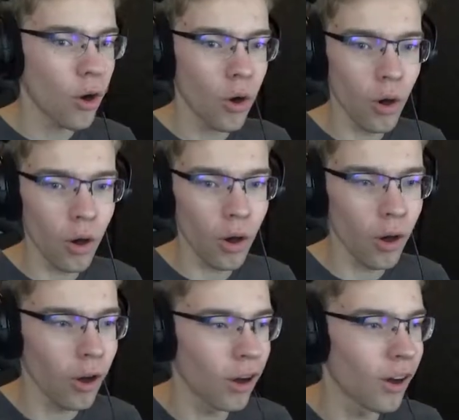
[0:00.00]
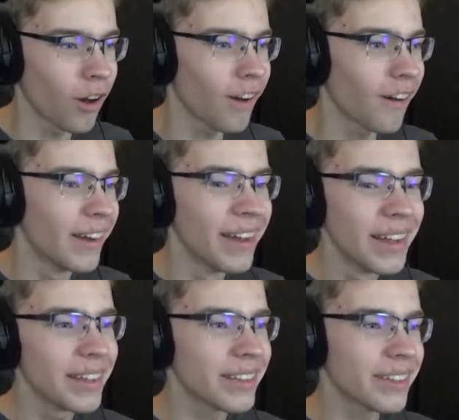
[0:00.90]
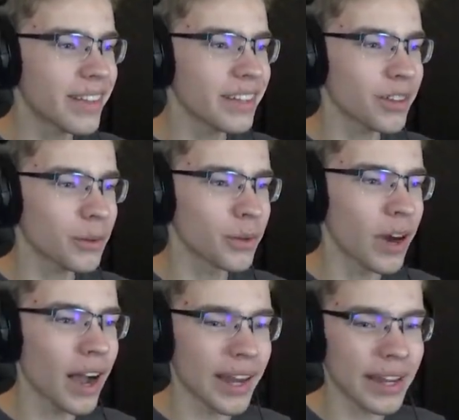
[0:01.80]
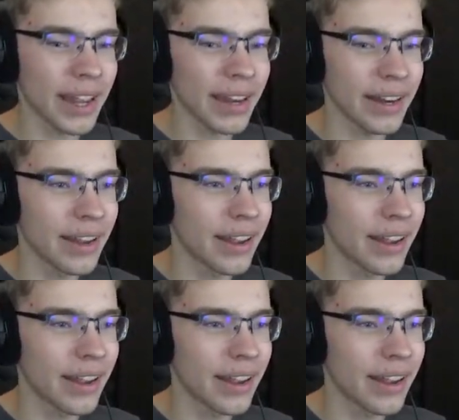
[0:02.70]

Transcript: Oh, this thing's a rocket.